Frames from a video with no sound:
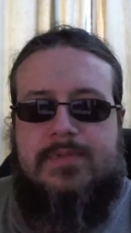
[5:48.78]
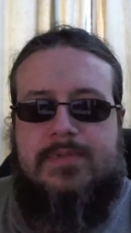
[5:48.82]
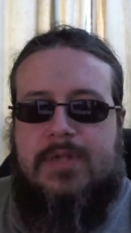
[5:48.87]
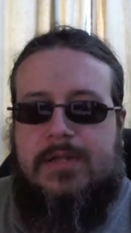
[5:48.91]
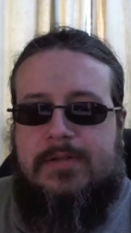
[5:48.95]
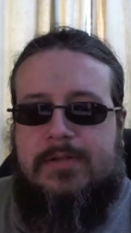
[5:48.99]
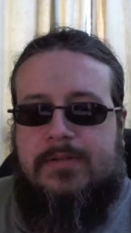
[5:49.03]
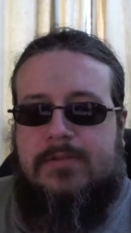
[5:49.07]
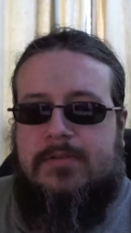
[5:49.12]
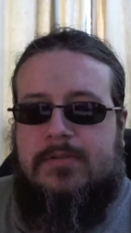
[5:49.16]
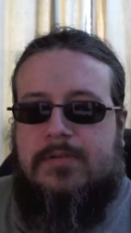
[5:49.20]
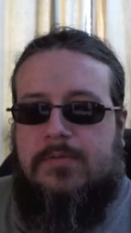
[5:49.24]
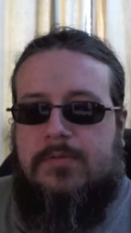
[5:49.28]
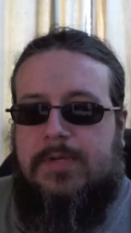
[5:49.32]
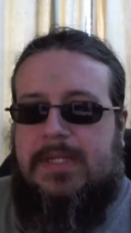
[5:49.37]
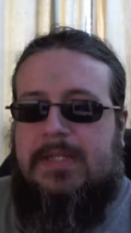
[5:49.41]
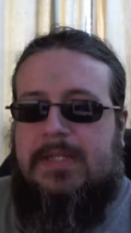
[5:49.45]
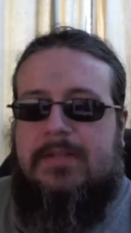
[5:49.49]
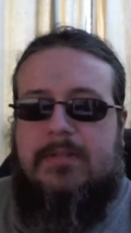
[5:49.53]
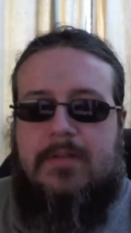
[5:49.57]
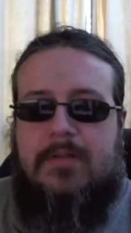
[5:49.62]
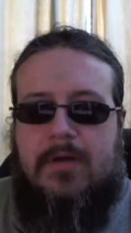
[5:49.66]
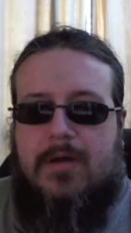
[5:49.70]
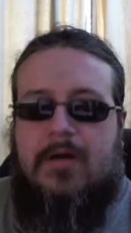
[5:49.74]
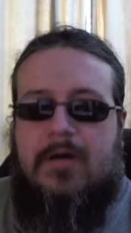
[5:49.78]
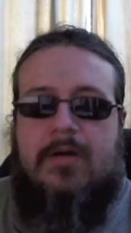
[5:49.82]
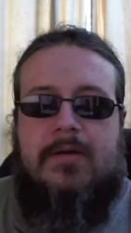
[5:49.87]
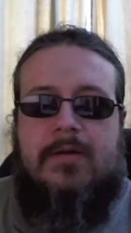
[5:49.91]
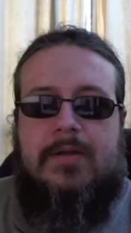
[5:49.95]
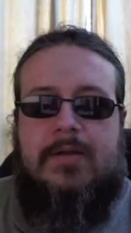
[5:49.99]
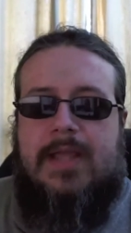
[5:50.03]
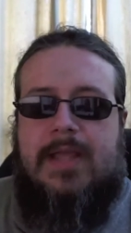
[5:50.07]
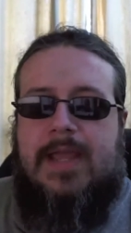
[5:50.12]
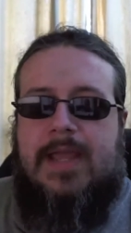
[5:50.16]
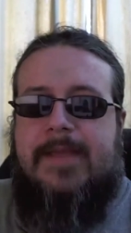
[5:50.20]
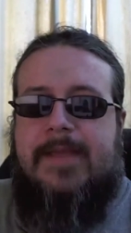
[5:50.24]
got three
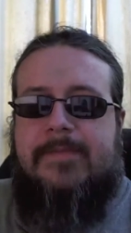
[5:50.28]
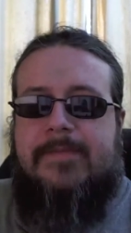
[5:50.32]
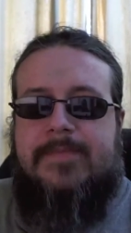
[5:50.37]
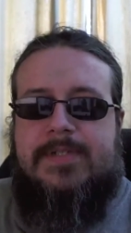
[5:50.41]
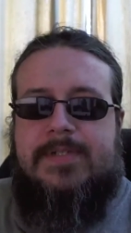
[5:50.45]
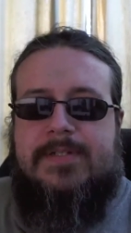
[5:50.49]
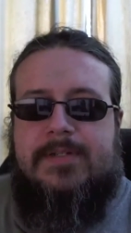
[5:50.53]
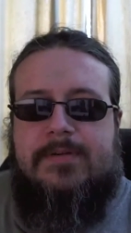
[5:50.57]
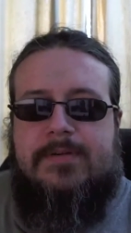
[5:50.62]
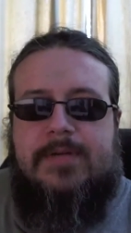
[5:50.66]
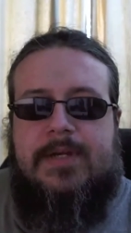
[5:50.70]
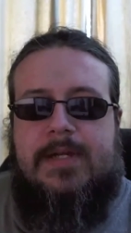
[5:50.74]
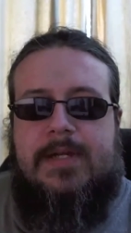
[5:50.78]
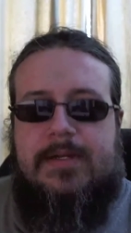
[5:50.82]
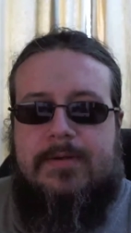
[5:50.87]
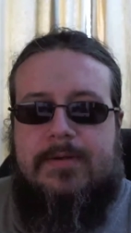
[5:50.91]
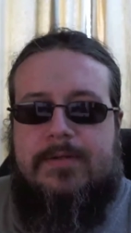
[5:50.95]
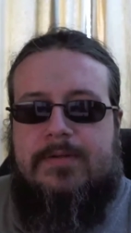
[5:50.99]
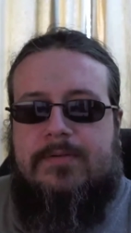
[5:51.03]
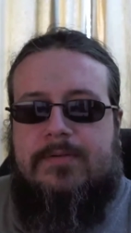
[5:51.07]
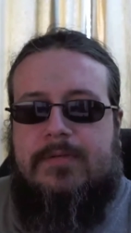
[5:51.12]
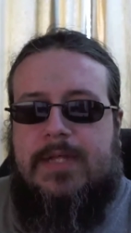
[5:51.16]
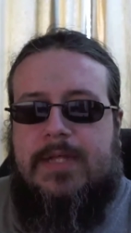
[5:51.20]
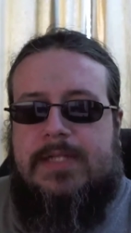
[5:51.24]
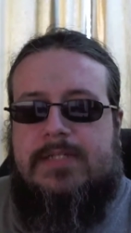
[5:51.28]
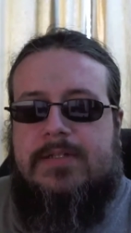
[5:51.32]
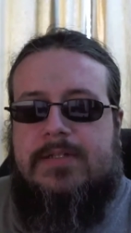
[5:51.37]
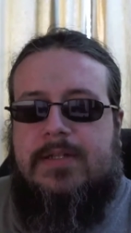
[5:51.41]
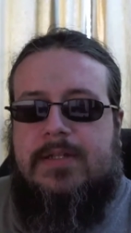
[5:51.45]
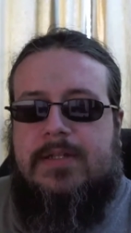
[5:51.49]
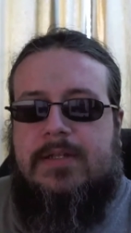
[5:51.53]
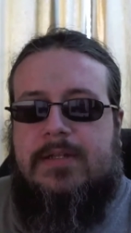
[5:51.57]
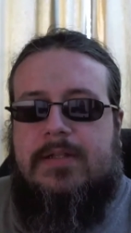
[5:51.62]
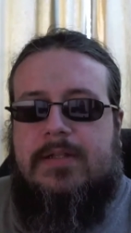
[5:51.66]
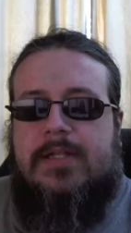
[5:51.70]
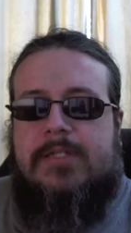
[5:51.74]
long games to go ahead and do let's
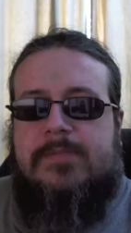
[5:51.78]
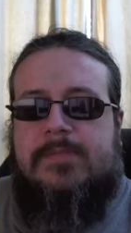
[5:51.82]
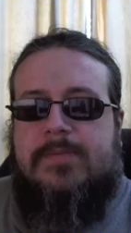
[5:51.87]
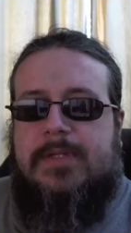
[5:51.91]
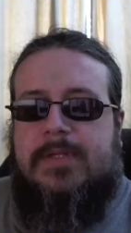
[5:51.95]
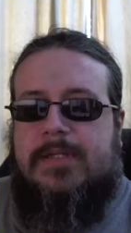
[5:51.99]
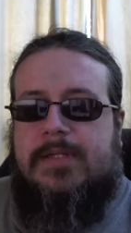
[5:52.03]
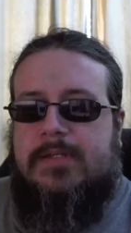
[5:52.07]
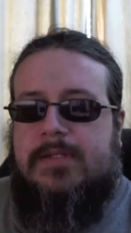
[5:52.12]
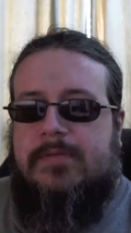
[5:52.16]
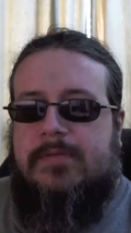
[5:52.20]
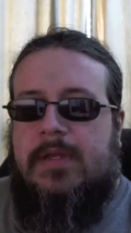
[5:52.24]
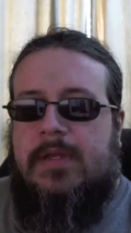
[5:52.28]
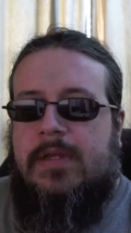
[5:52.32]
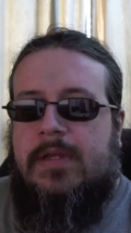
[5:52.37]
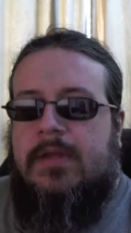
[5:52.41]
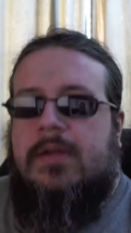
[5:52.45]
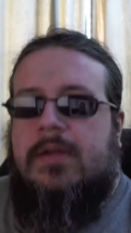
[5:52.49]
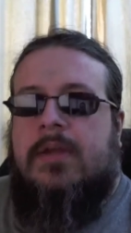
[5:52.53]
uh, let's plays on.